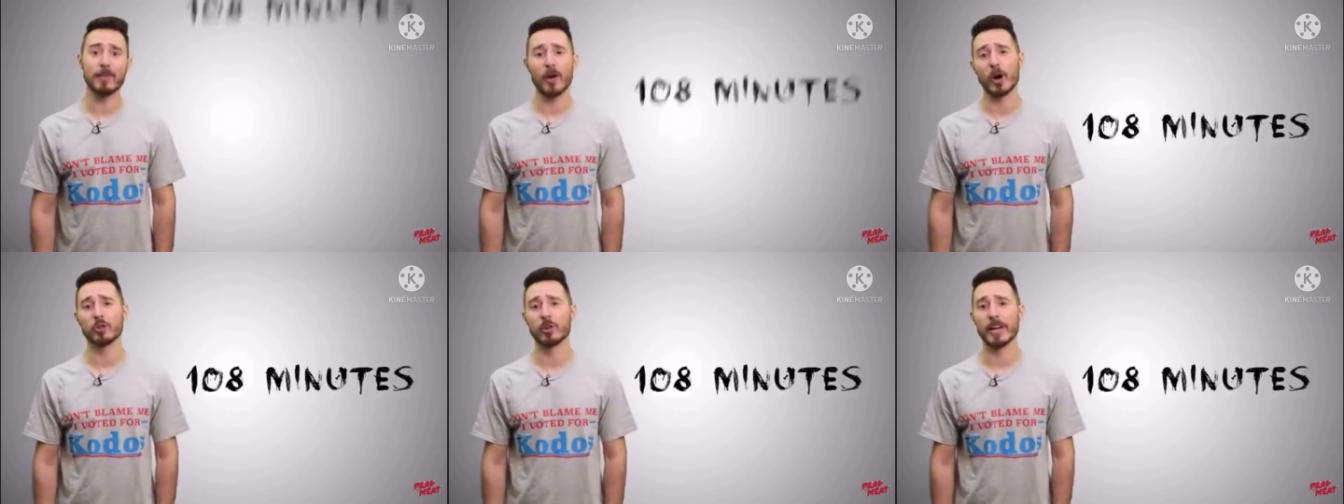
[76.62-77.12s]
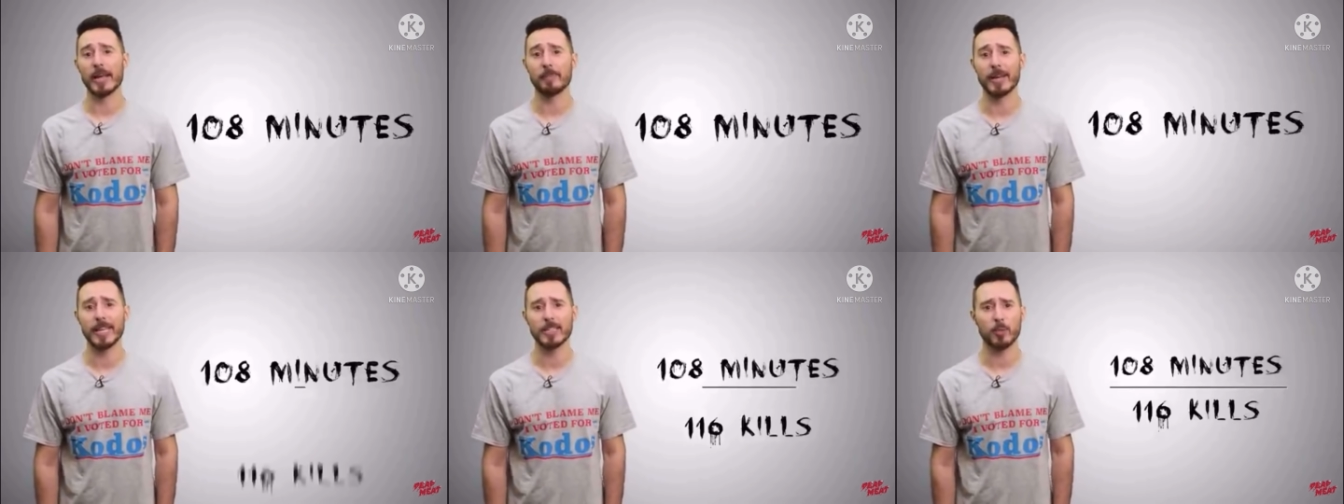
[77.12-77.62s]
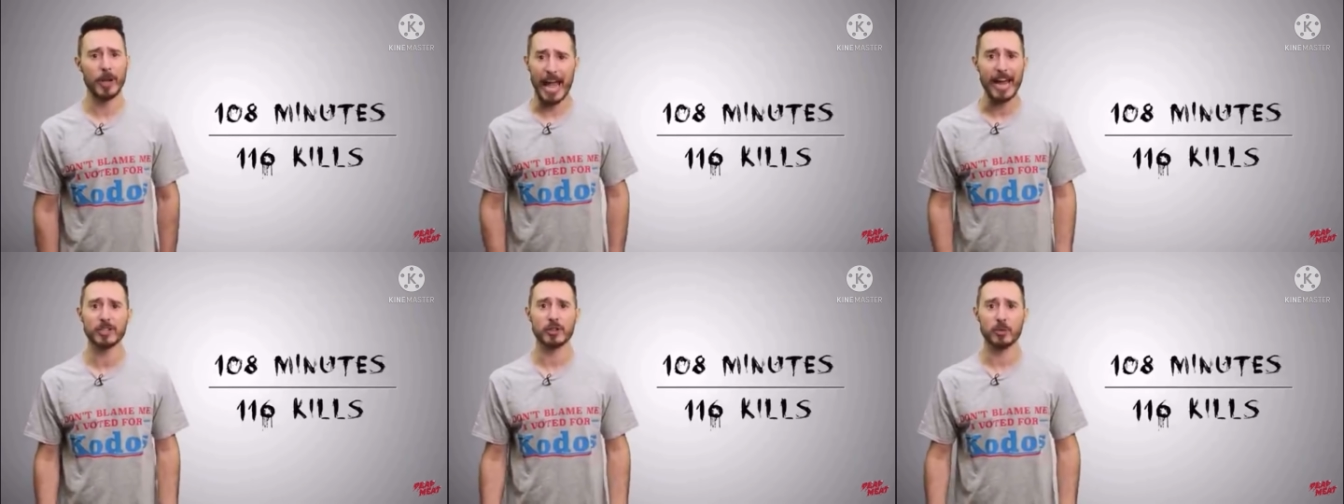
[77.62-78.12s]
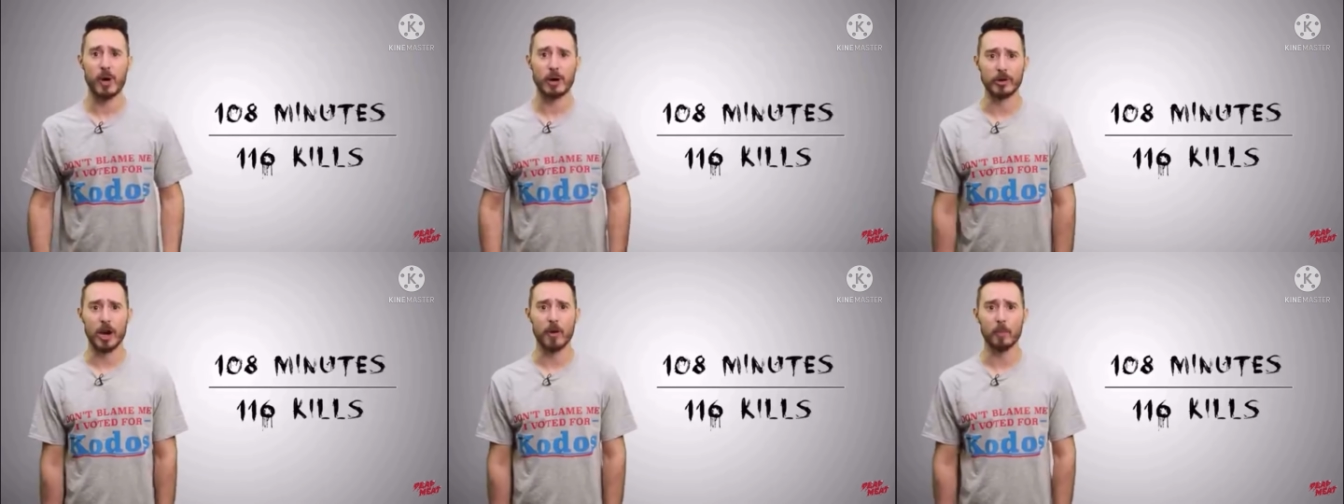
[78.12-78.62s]
of 108 minutes, we actually
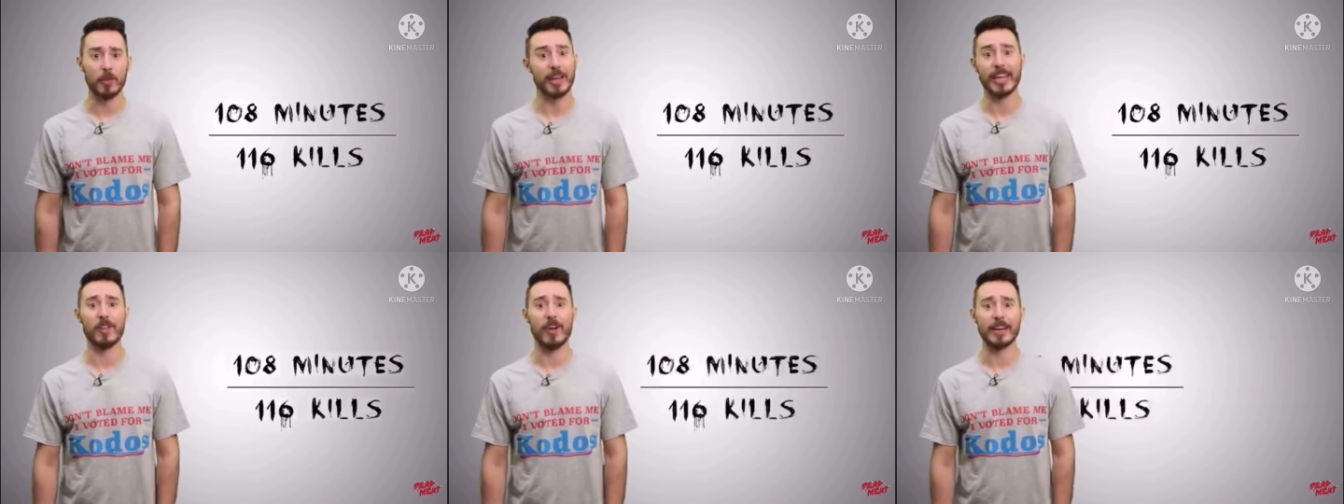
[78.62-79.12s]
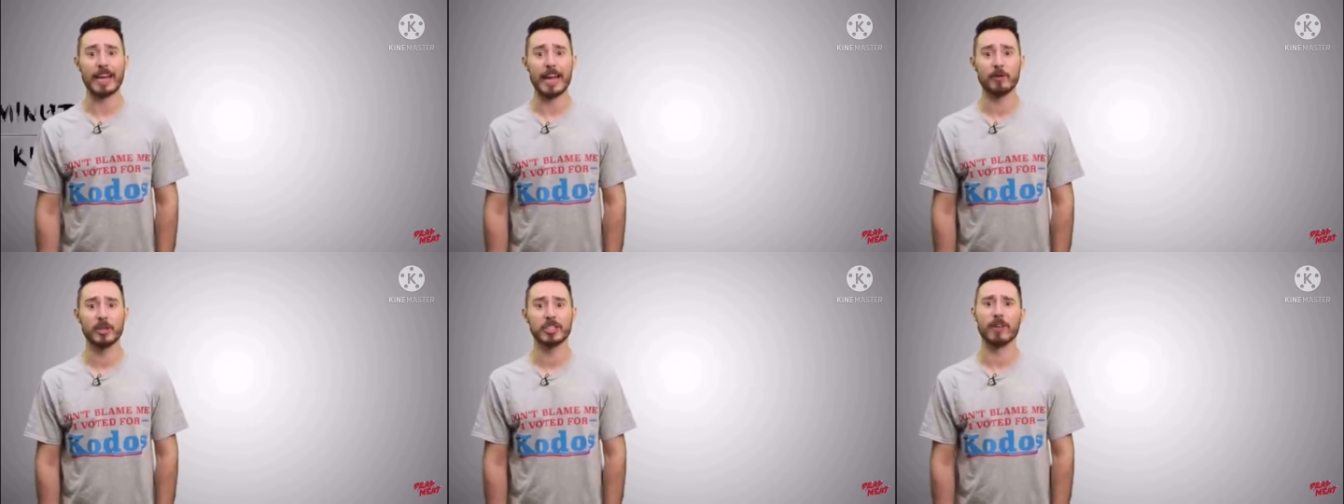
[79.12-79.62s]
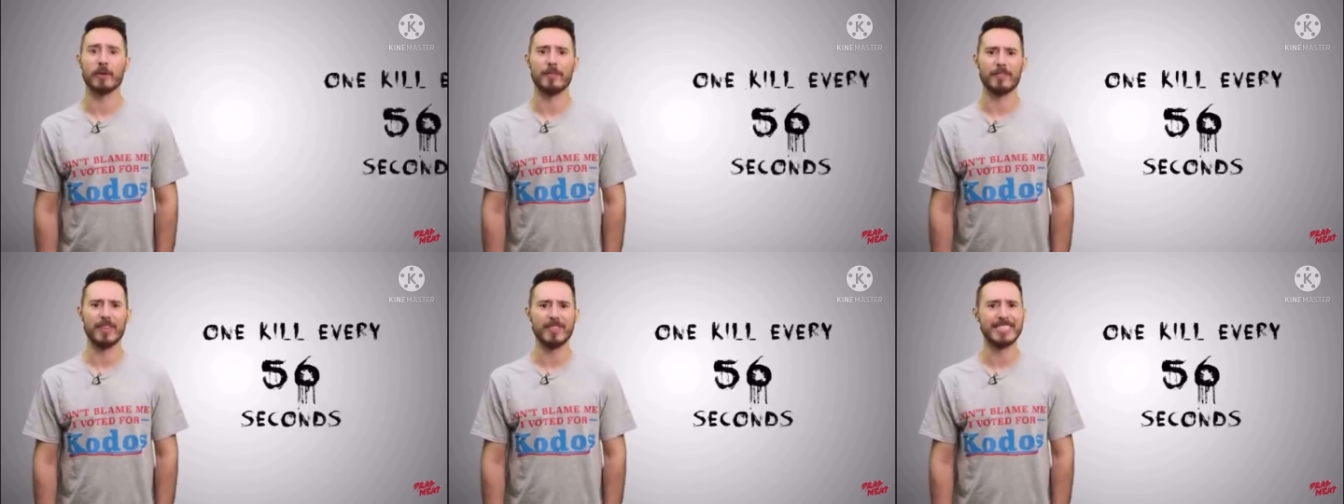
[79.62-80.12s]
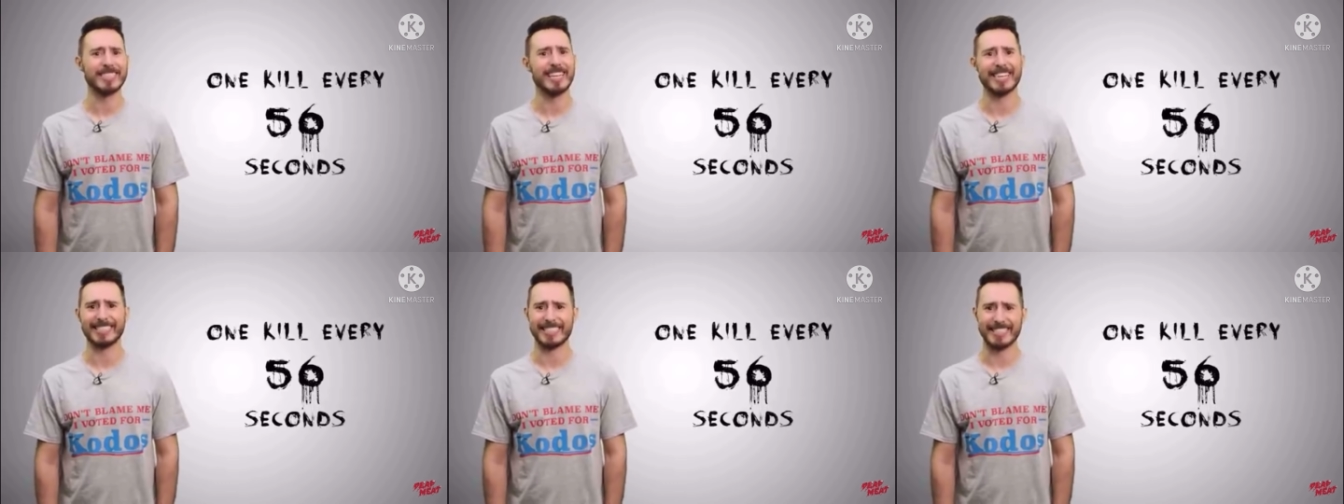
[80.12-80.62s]
wound up with a kill on average every
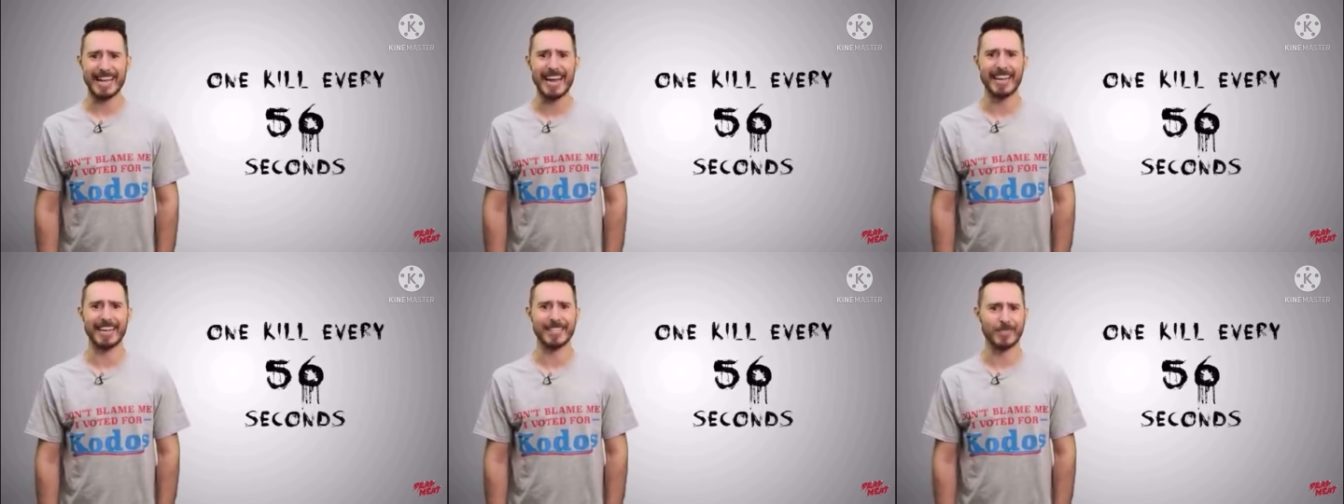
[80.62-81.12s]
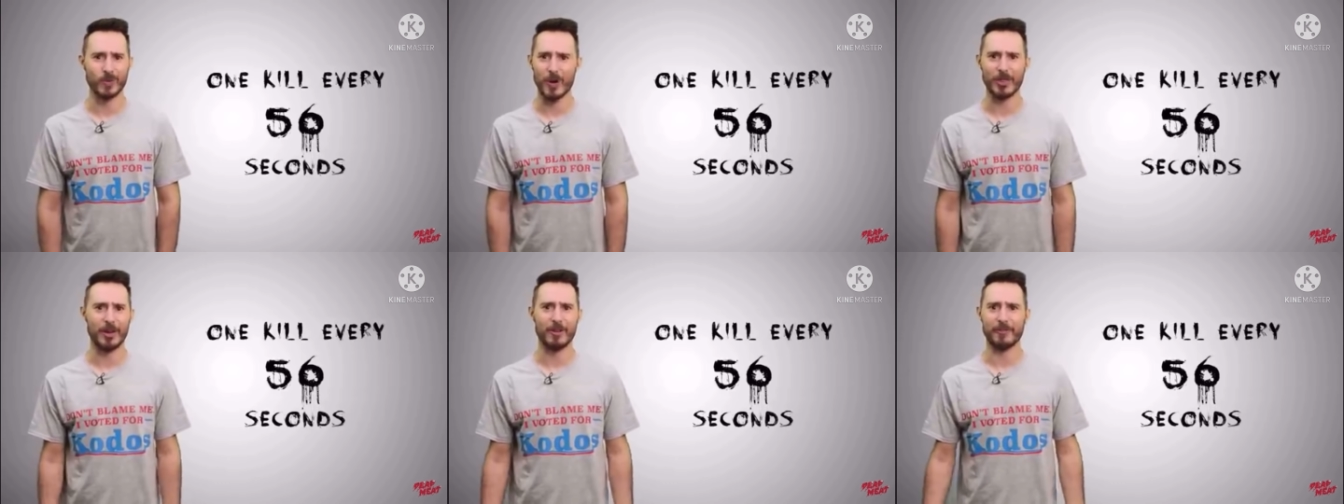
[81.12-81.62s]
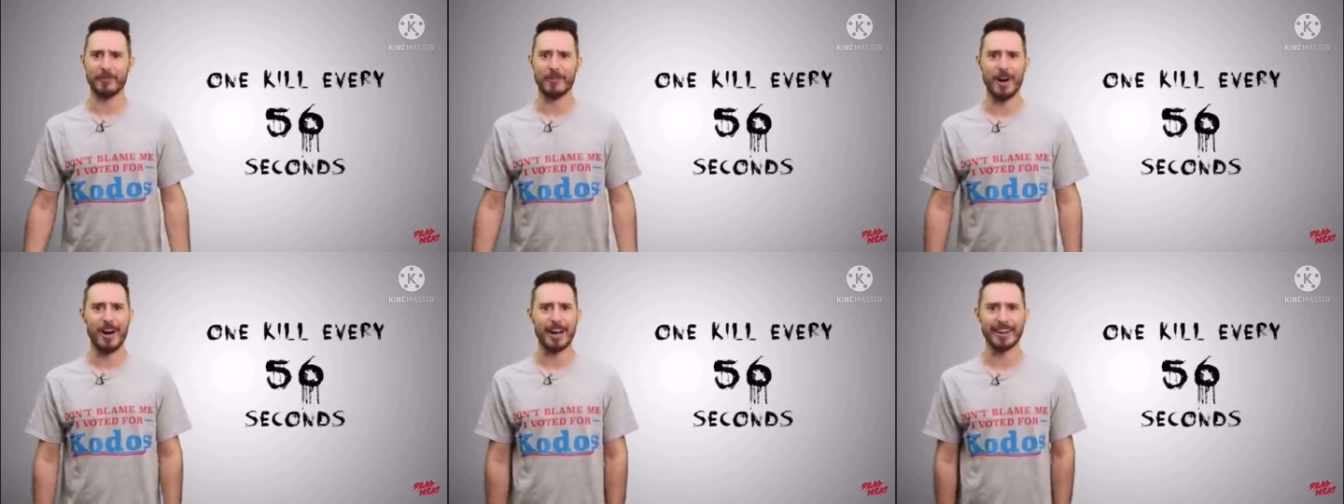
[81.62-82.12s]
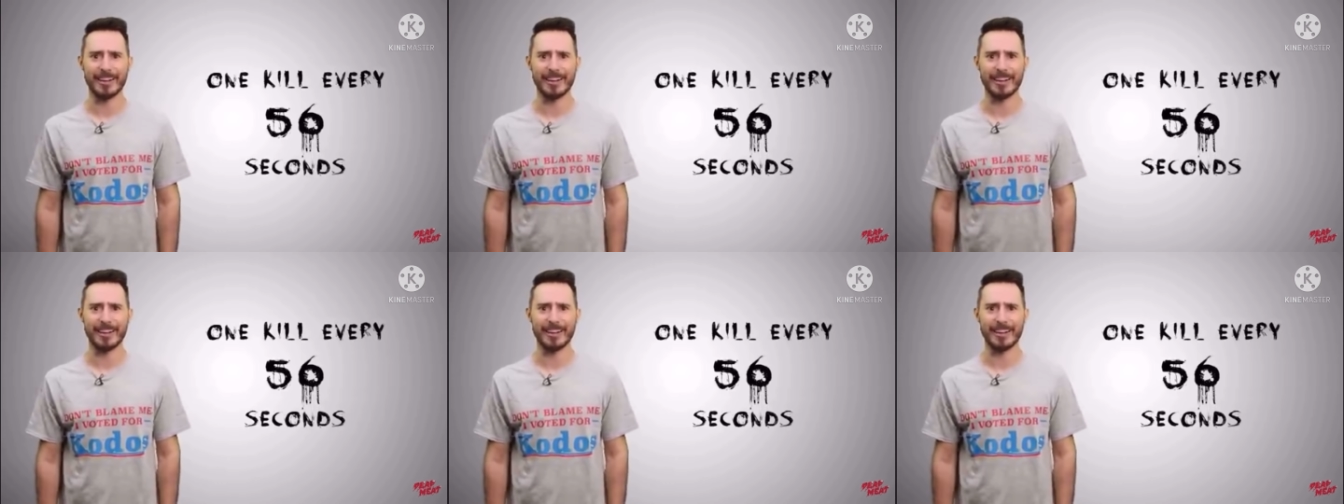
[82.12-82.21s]
56 seconds. What the fuck?